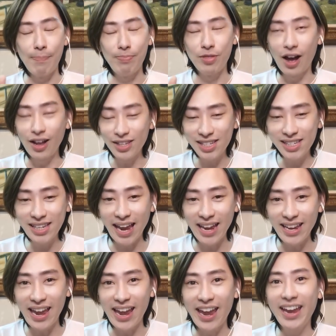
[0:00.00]
I'm not
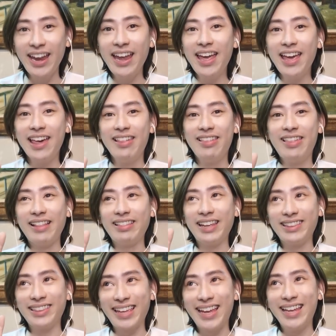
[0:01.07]
saying
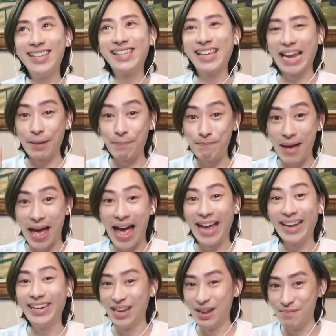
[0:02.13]
that it is a
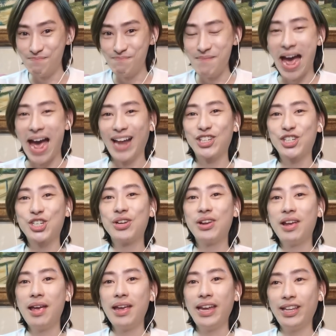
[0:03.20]
bad match.
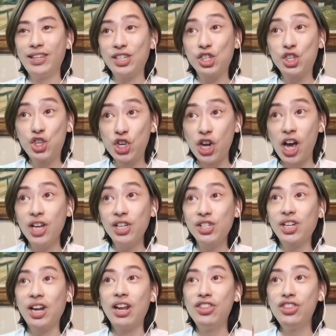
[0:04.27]
It's
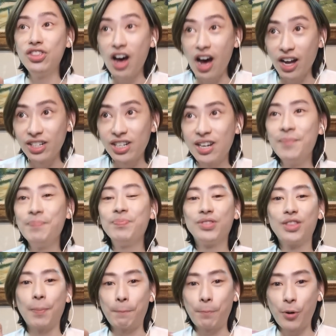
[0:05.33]
just not
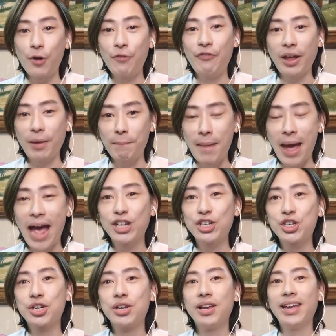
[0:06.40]
the perfect
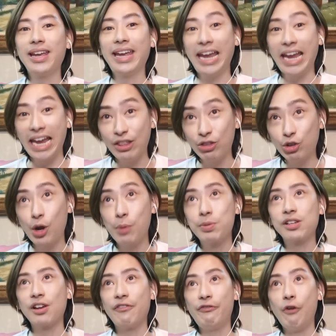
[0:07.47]
match in
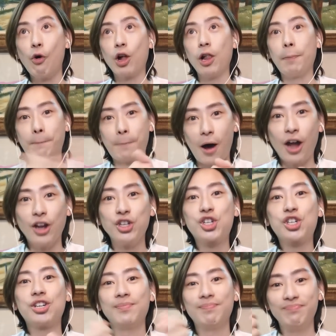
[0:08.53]
terms of vocal
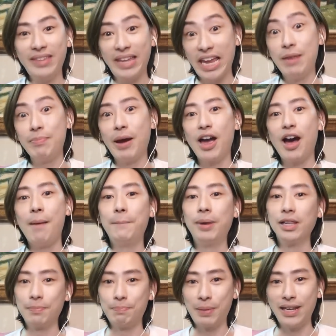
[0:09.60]
punch, in my
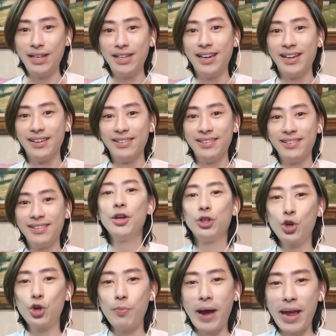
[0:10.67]
humble opinion.
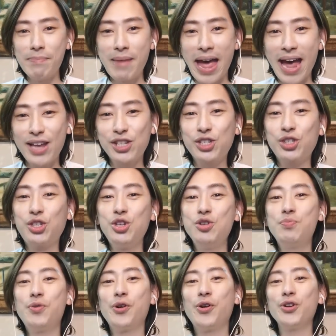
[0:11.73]
To my
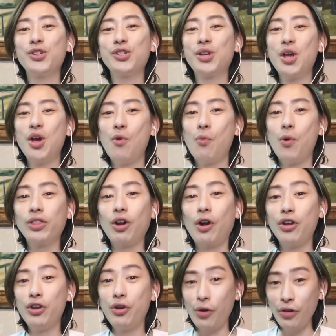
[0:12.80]
MaxTubers, what
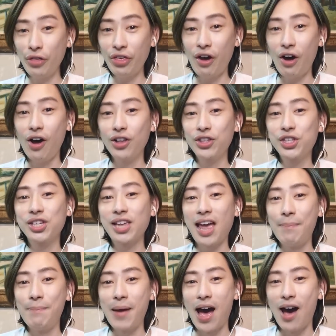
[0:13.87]
are your thoughts
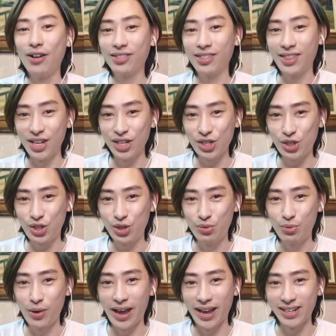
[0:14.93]
about this
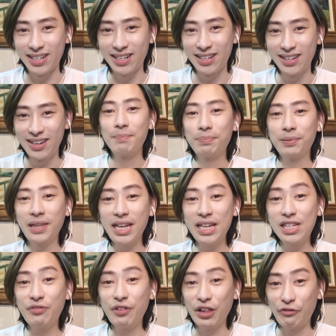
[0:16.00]
duet?
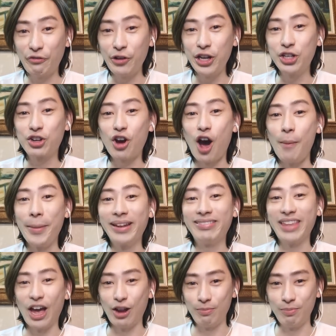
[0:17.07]
Please feel free to comment
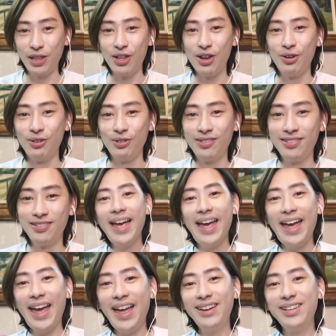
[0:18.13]
down below.
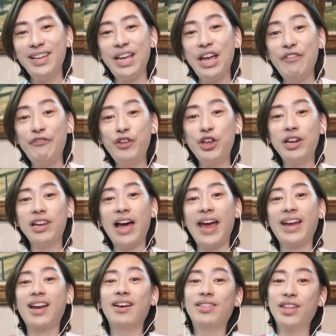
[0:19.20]
And if you
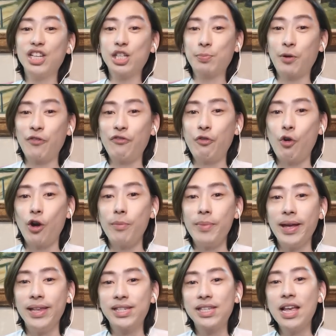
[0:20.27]
like this
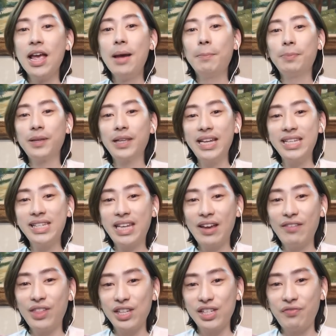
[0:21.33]
performance, please
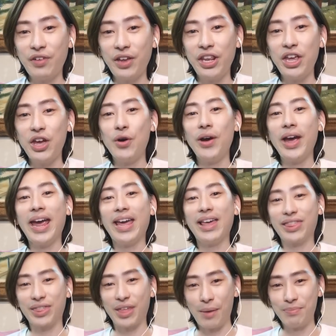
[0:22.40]
give this video
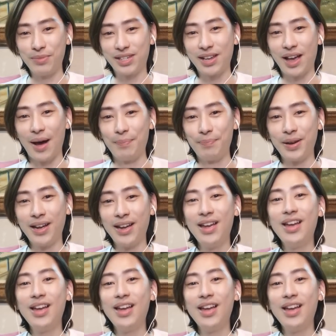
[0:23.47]
a thumbs up.